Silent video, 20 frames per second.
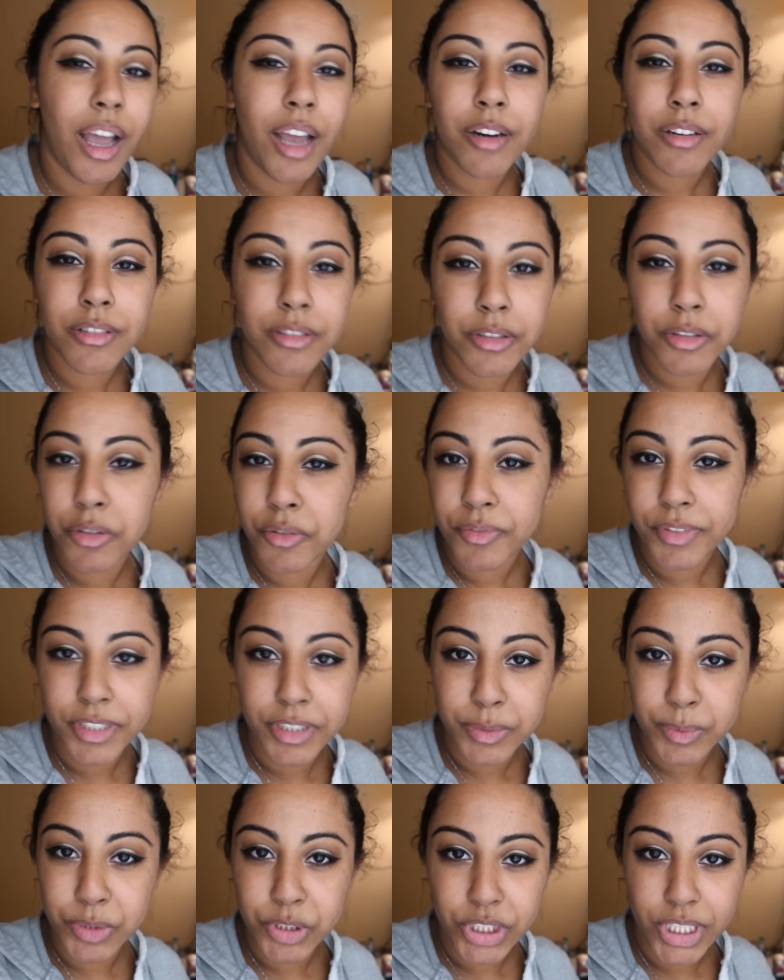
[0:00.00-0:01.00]
I don't know if
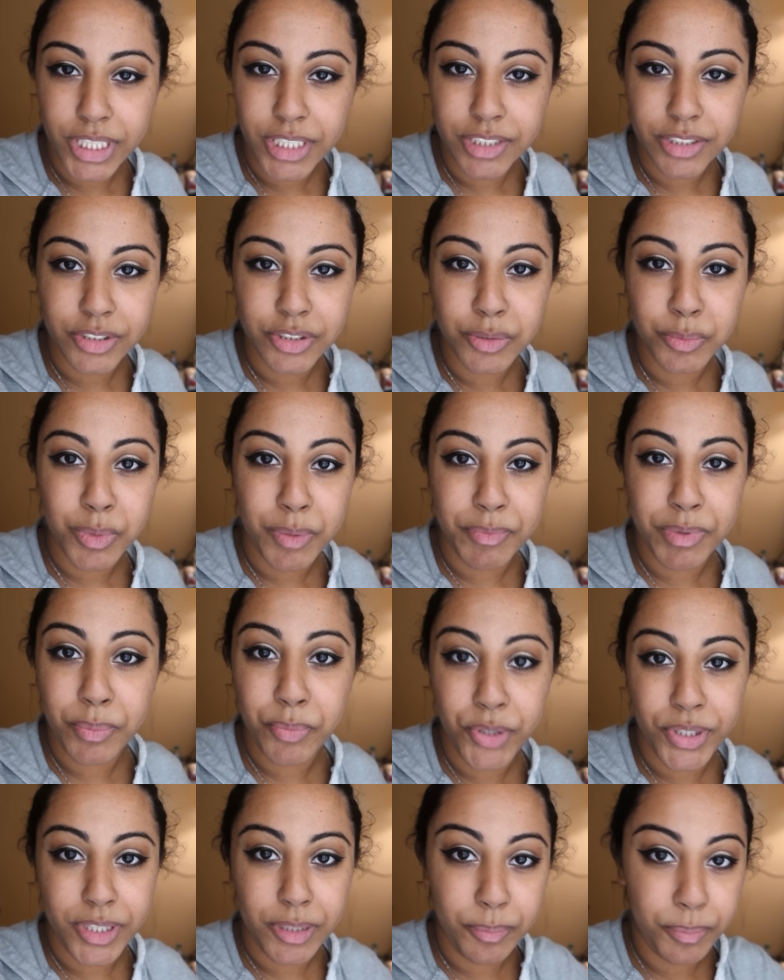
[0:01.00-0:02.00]
things will change when we
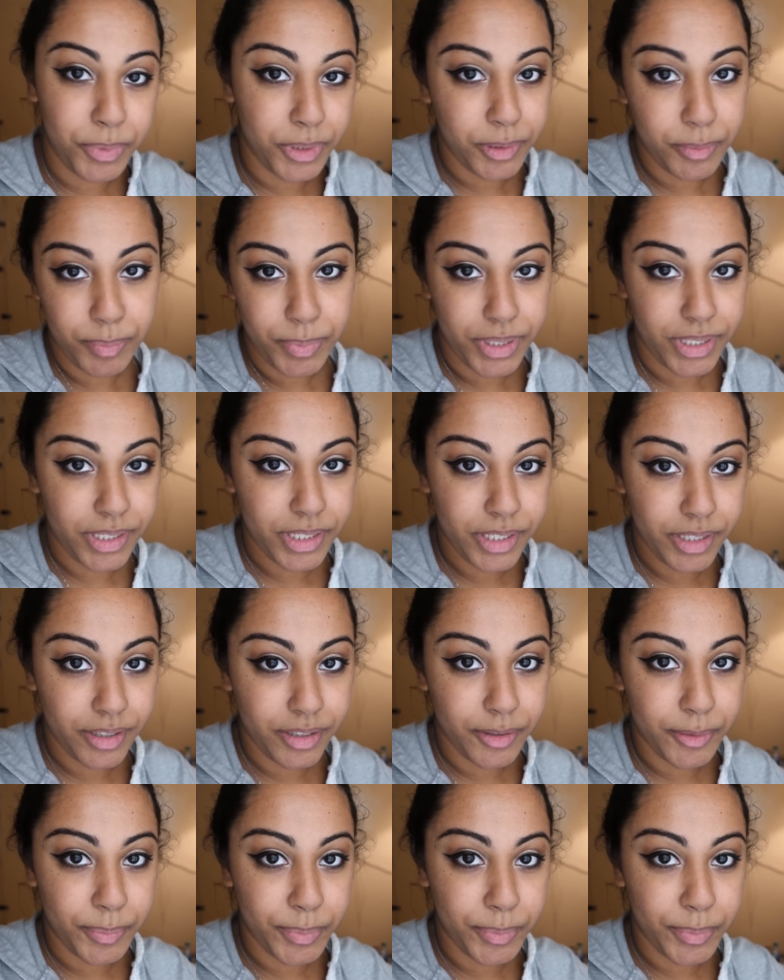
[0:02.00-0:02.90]
bring the big bed here,